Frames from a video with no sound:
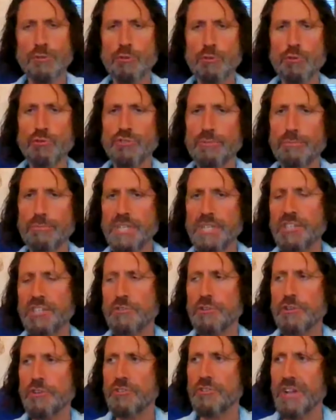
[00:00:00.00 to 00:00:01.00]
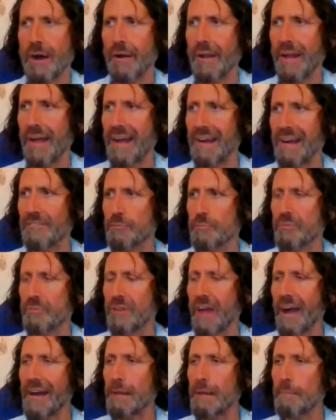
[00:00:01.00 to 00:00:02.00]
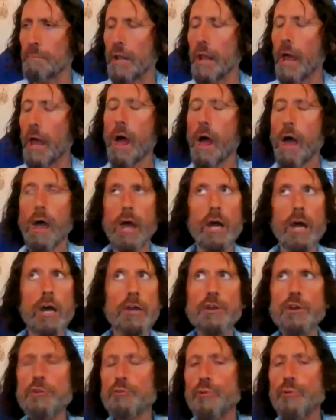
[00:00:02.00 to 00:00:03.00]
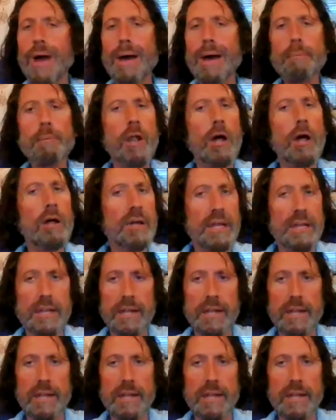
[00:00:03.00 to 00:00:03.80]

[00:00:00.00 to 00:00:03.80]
doing some research now, and I have some time, but you just wrap it all in.